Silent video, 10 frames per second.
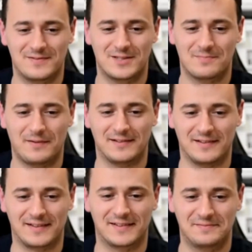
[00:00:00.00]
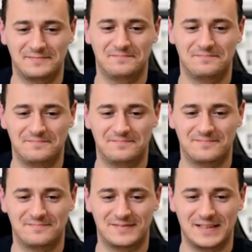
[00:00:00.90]
I was trainer, and I was
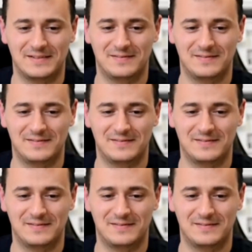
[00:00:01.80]
watching The